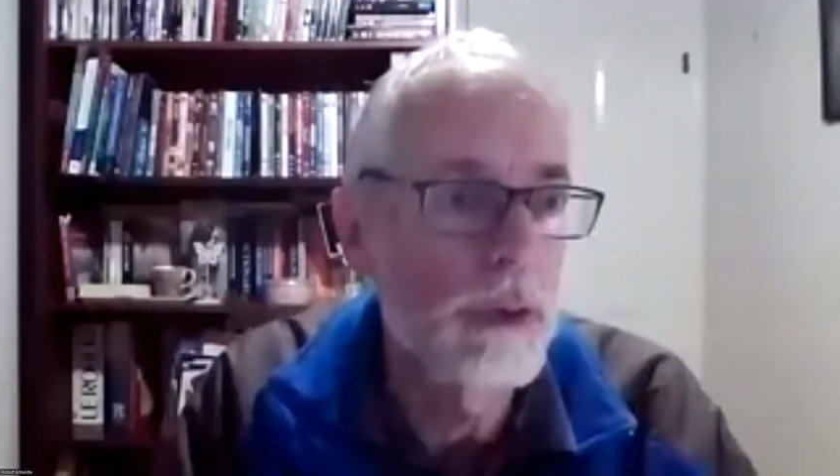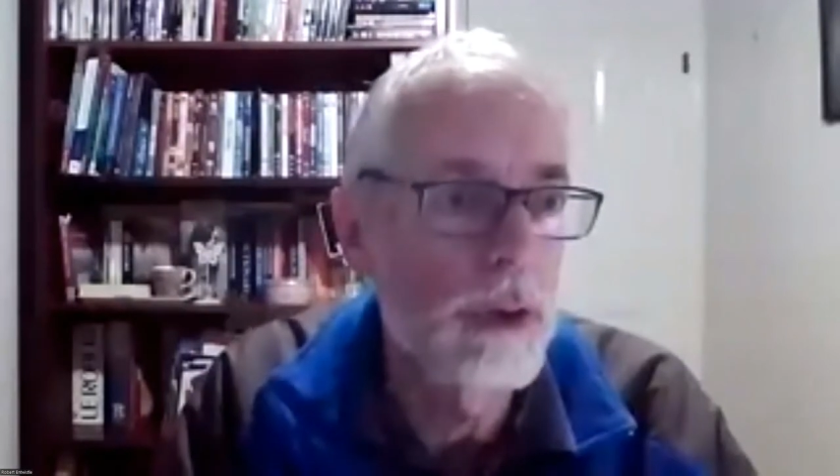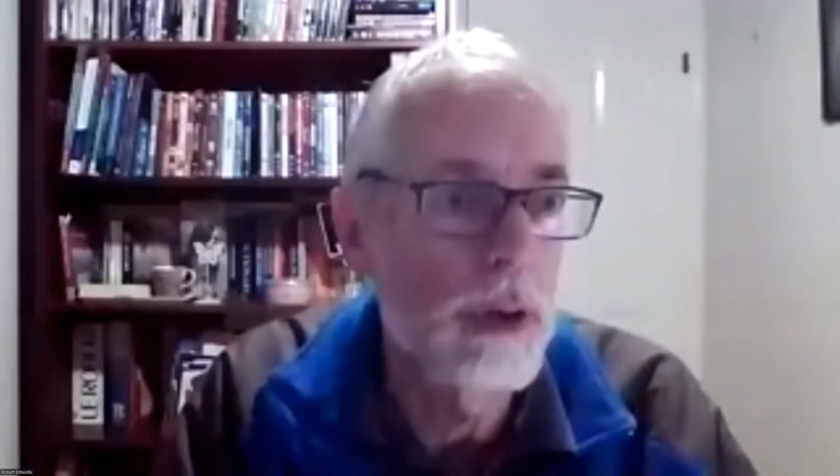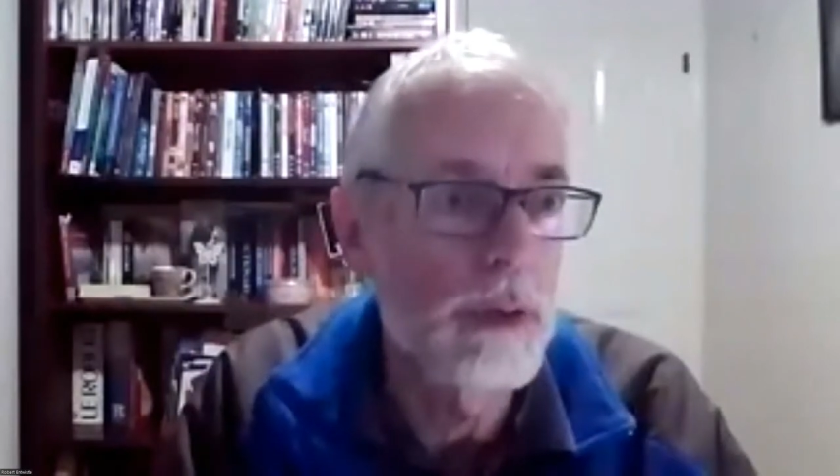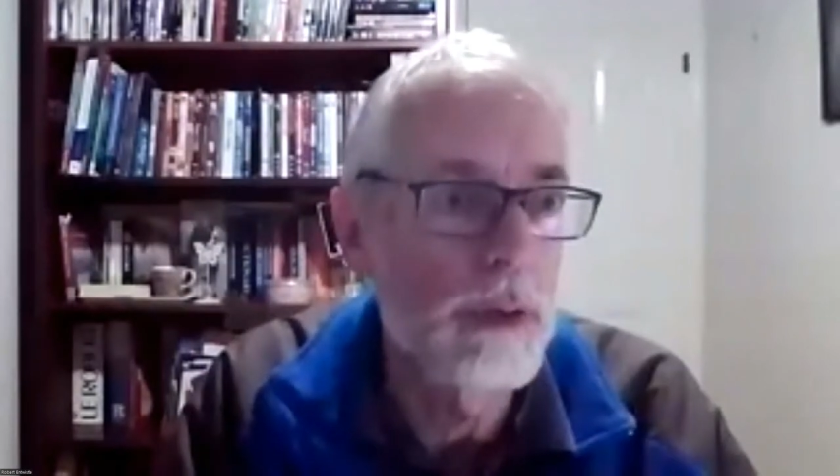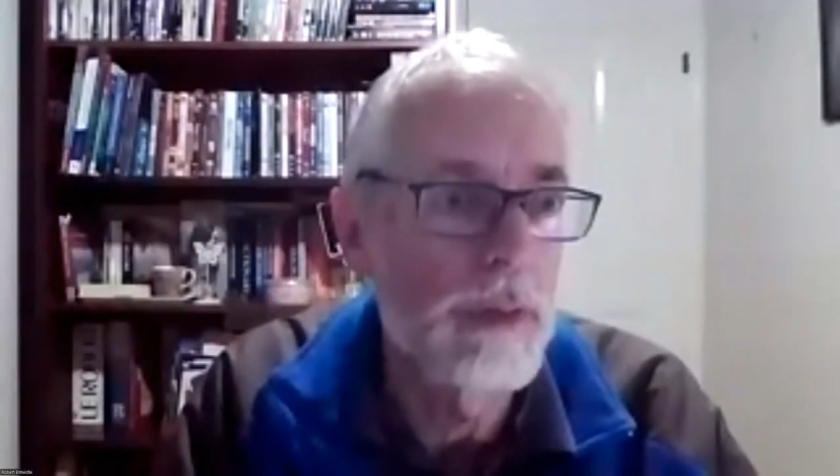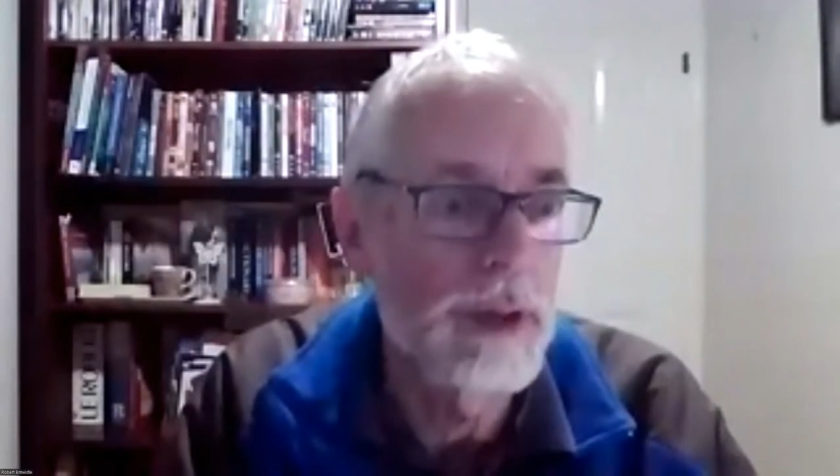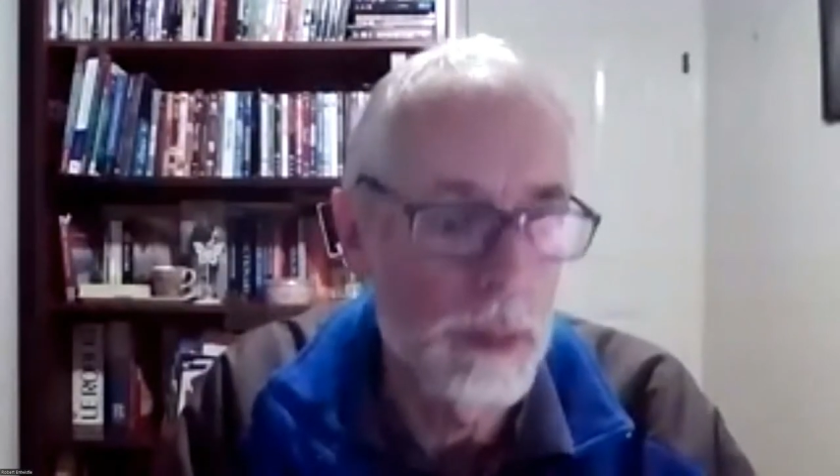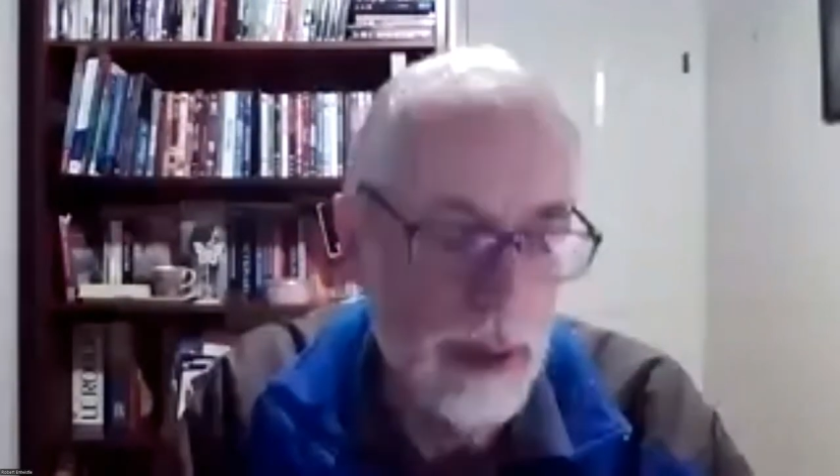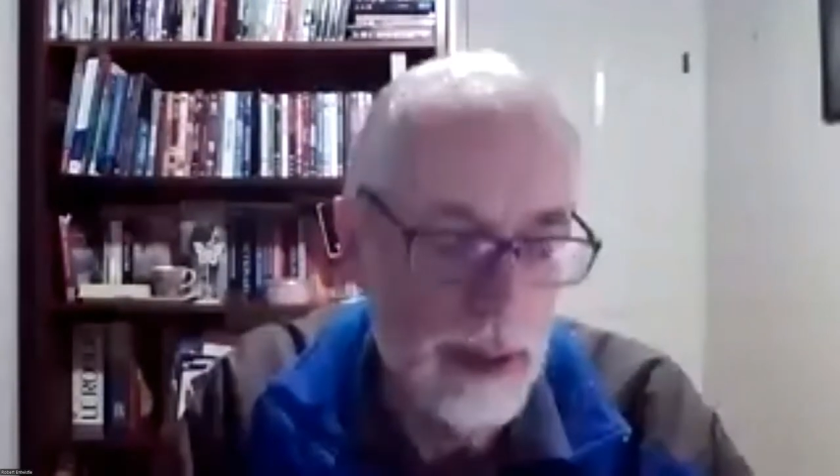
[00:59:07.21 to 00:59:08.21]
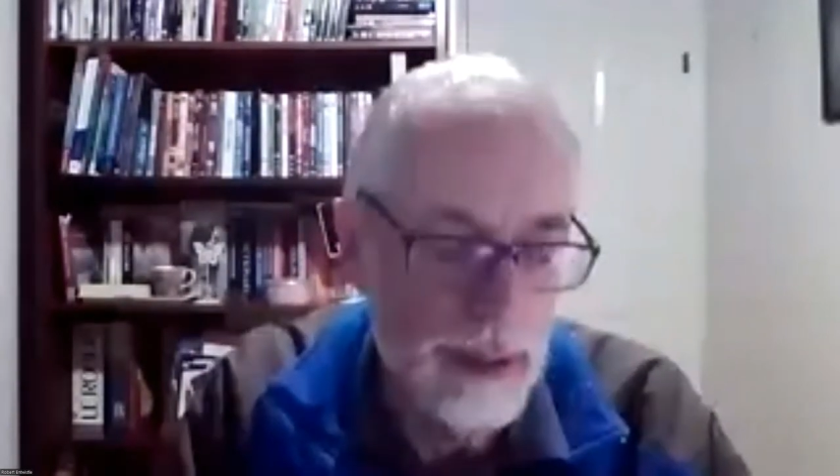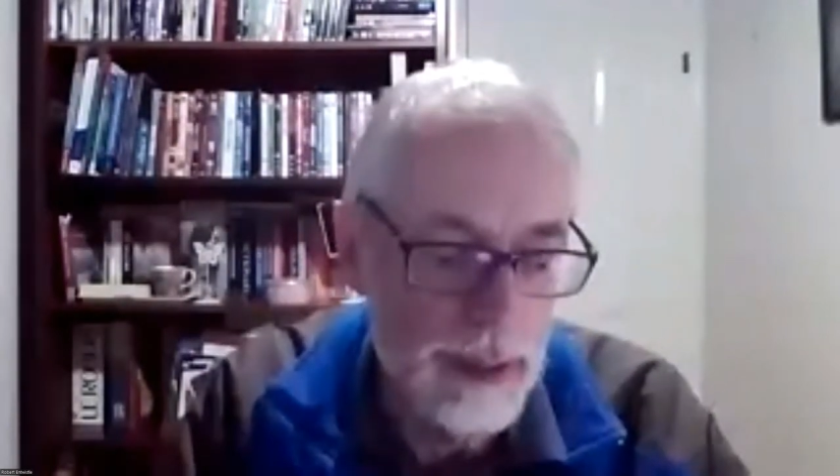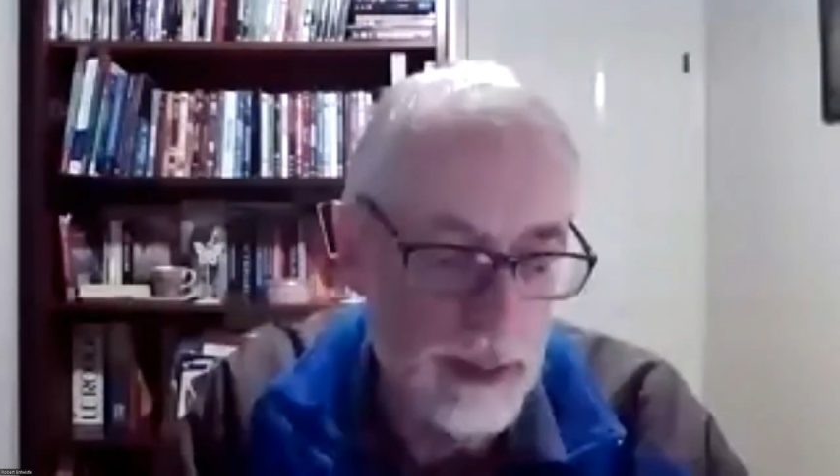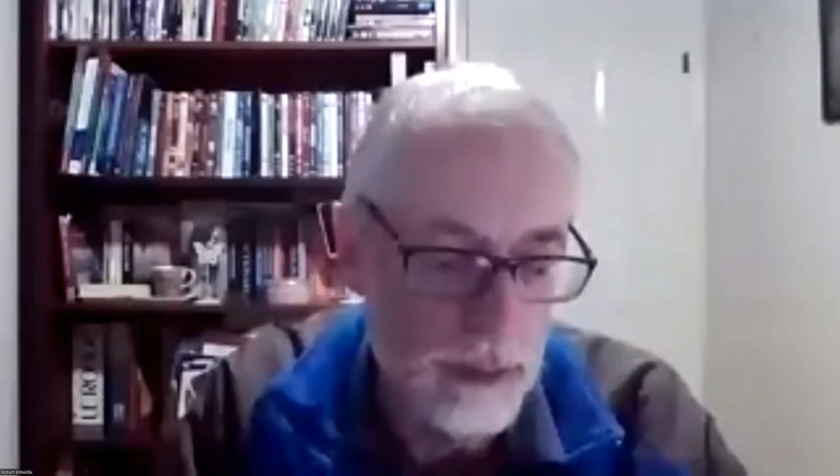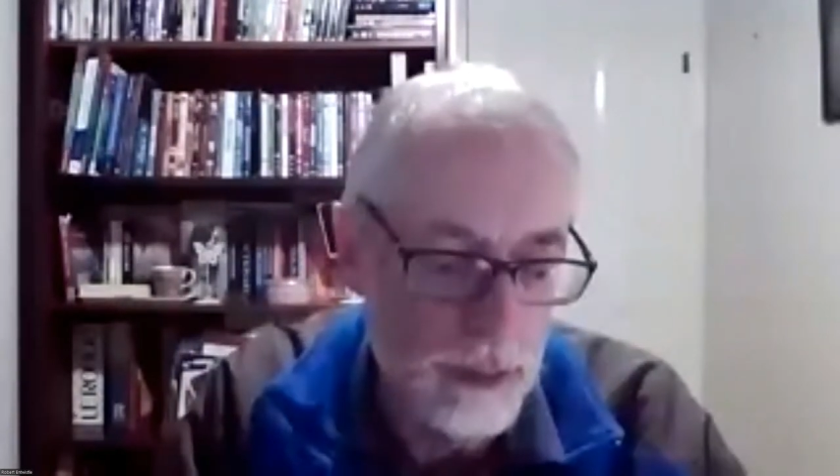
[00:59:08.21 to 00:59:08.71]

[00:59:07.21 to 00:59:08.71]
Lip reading: chose visibility and